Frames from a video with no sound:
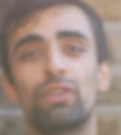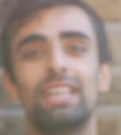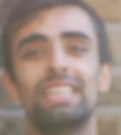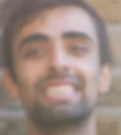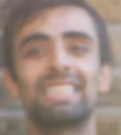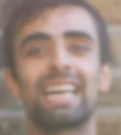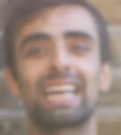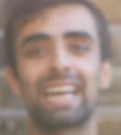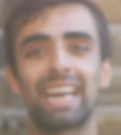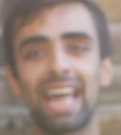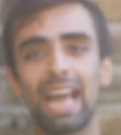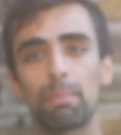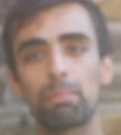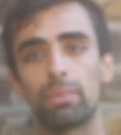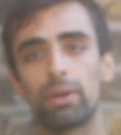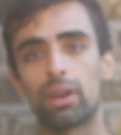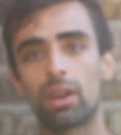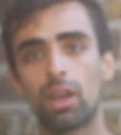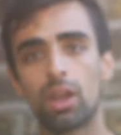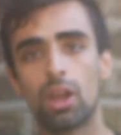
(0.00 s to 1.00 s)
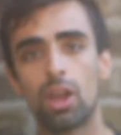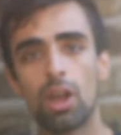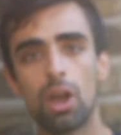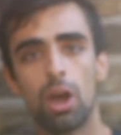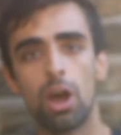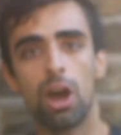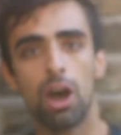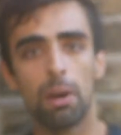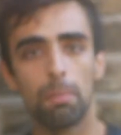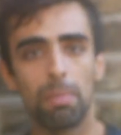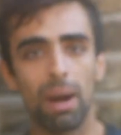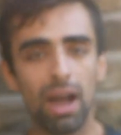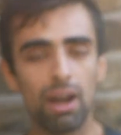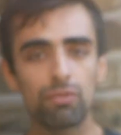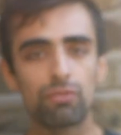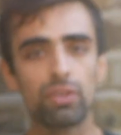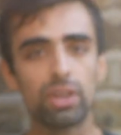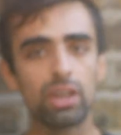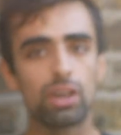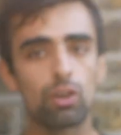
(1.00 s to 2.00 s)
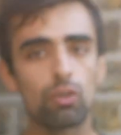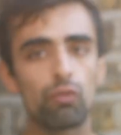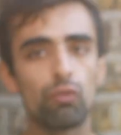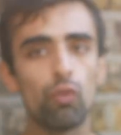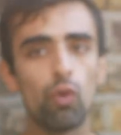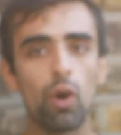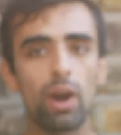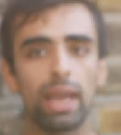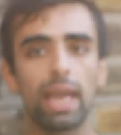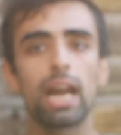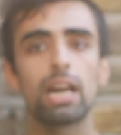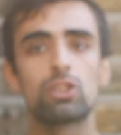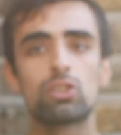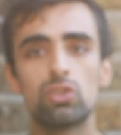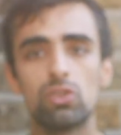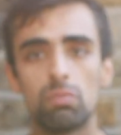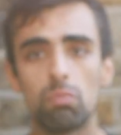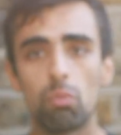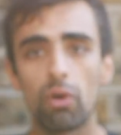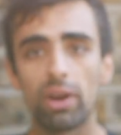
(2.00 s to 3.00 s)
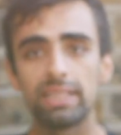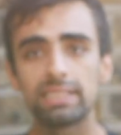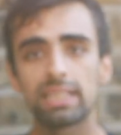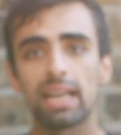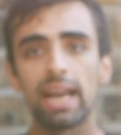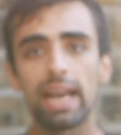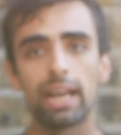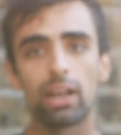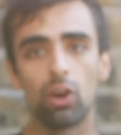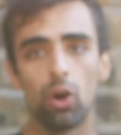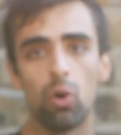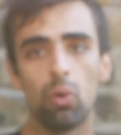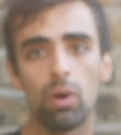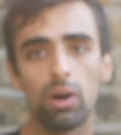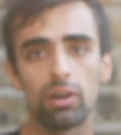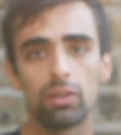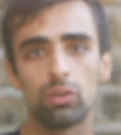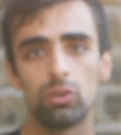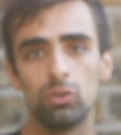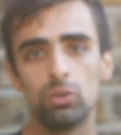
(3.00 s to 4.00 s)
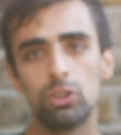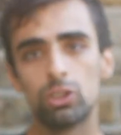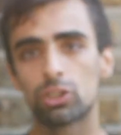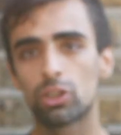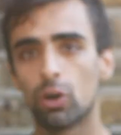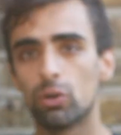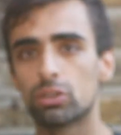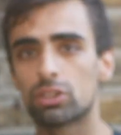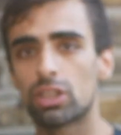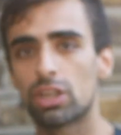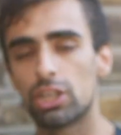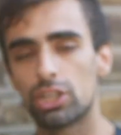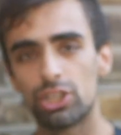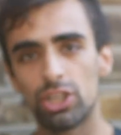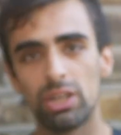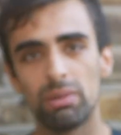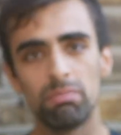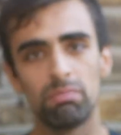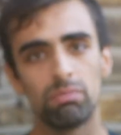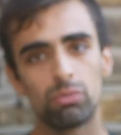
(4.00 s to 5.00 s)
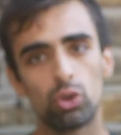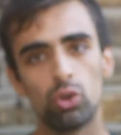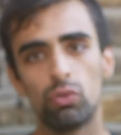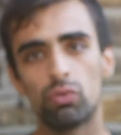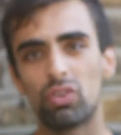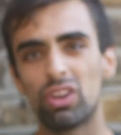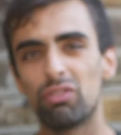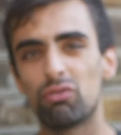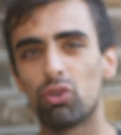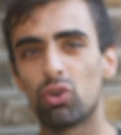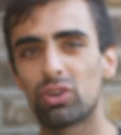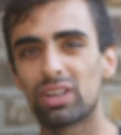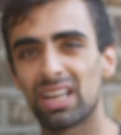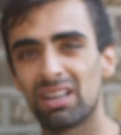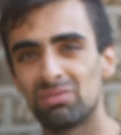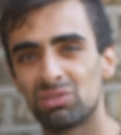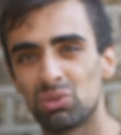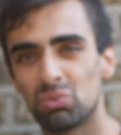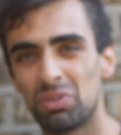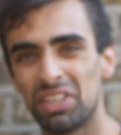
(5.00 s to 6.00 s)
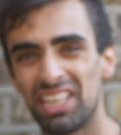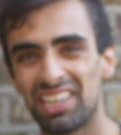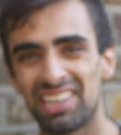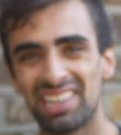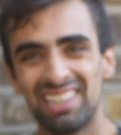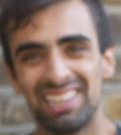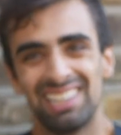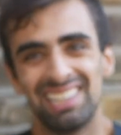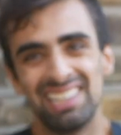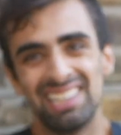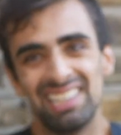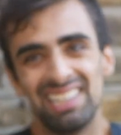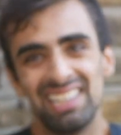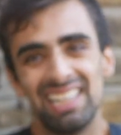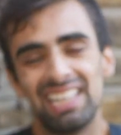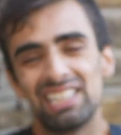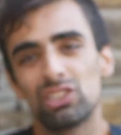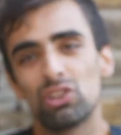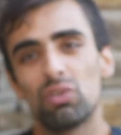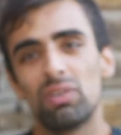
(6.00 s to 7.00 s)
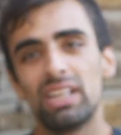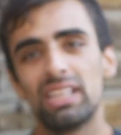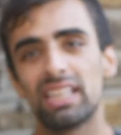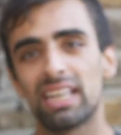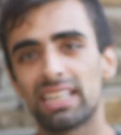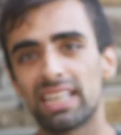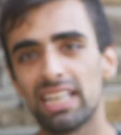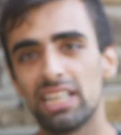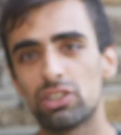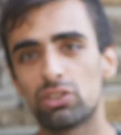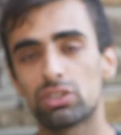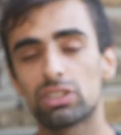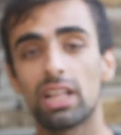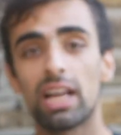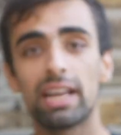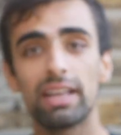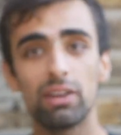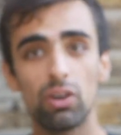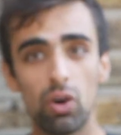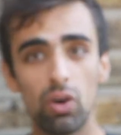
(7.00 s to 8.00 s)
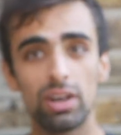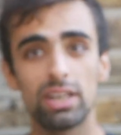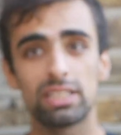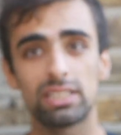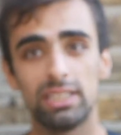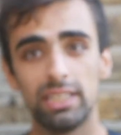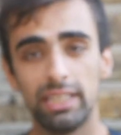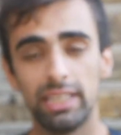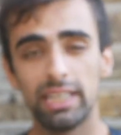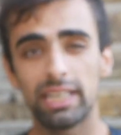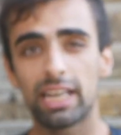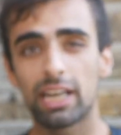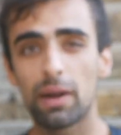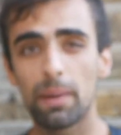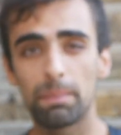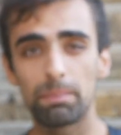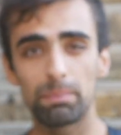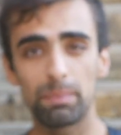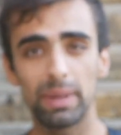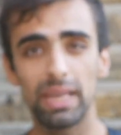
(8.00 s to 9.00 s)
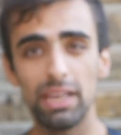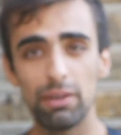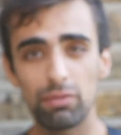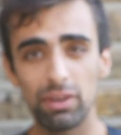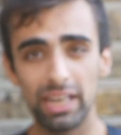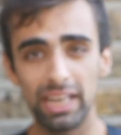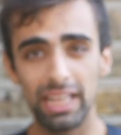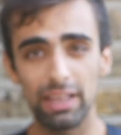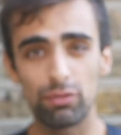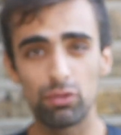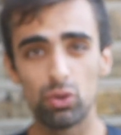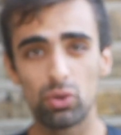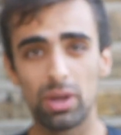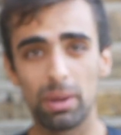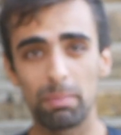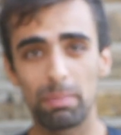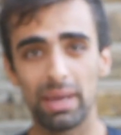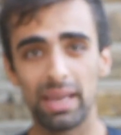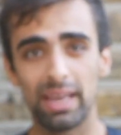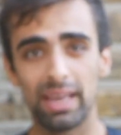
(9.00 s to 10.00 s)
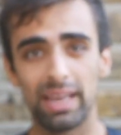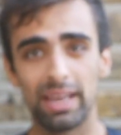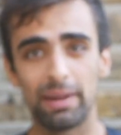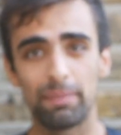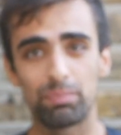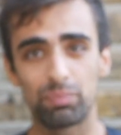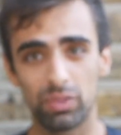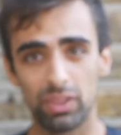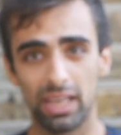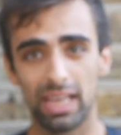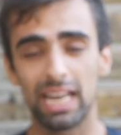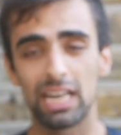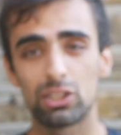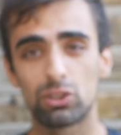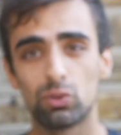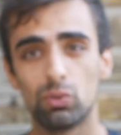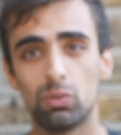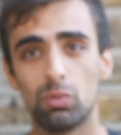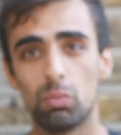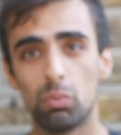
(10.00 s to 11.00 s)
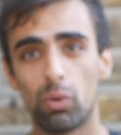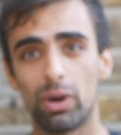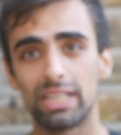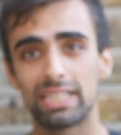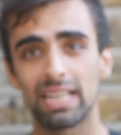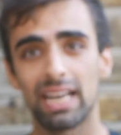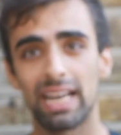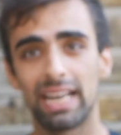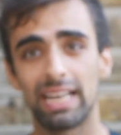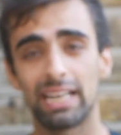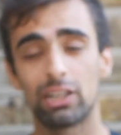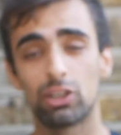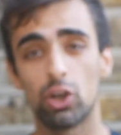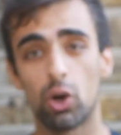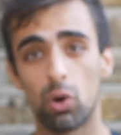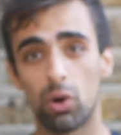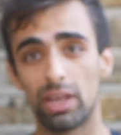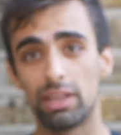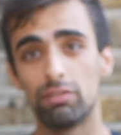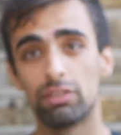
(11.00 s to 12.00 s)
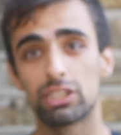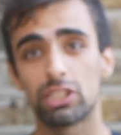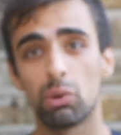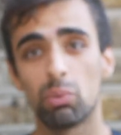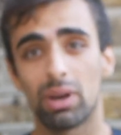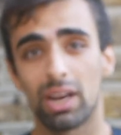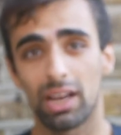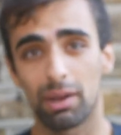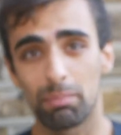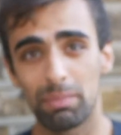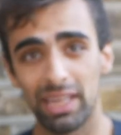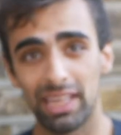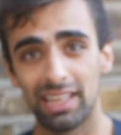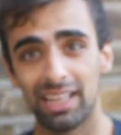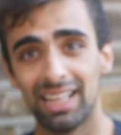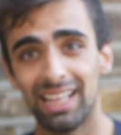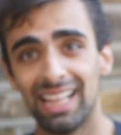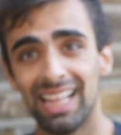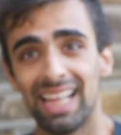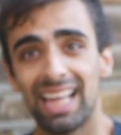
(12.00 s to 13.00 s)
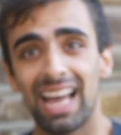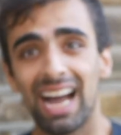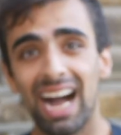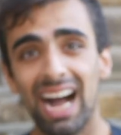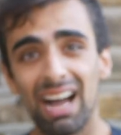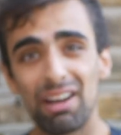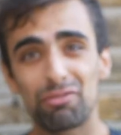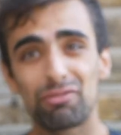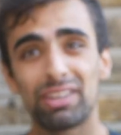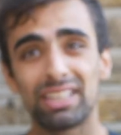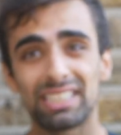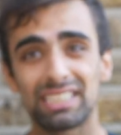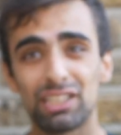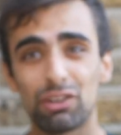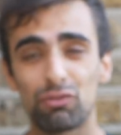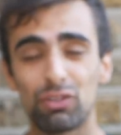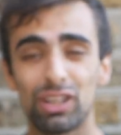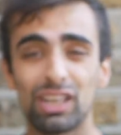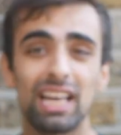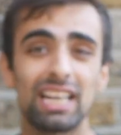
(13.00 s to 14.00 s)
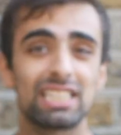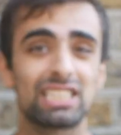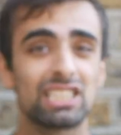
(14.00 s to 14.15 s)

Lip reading: things that can happen. But I think for a casual Muay Thai goer who just goes to the gym 2, 3, 4 times a week, it's not really that dangerous. Like, honestly, even if you compare the casual Muay Thai goer, even someone like me, I think something like